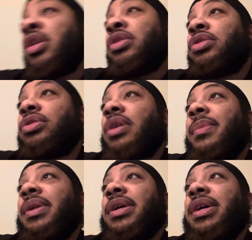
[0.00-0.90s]
So I
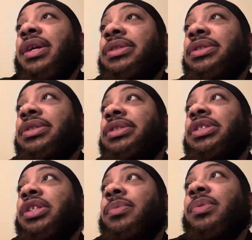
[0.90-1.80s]
made a conscious,
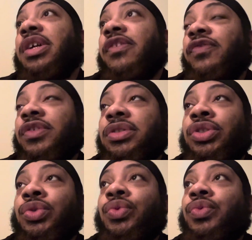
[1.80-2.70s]
deliberate effort
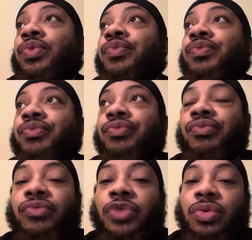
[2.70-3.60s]
to,
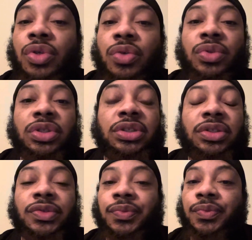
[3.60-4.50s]
you know,
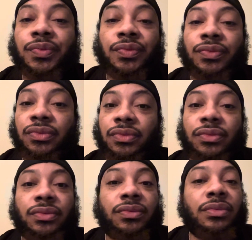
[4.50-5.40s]
just
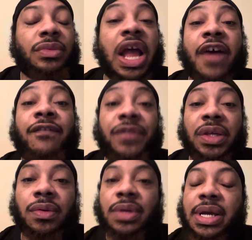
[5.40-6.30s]
not
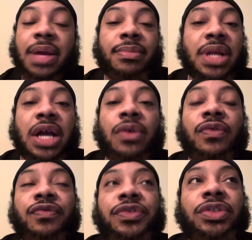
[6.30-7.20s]
feel. Like, I'm not going
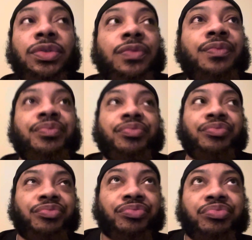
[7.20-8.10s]
to feel.
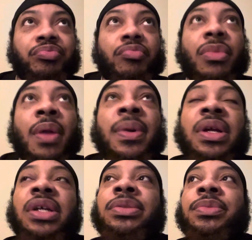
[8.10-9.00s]

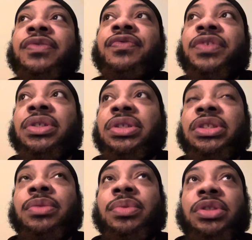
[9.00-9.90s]
Because me feeling
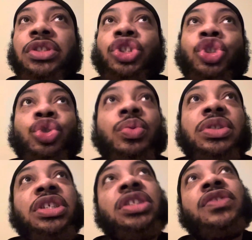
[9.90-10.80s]
it was just too
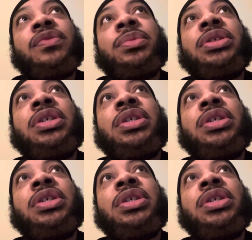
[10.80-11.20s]
intense for me.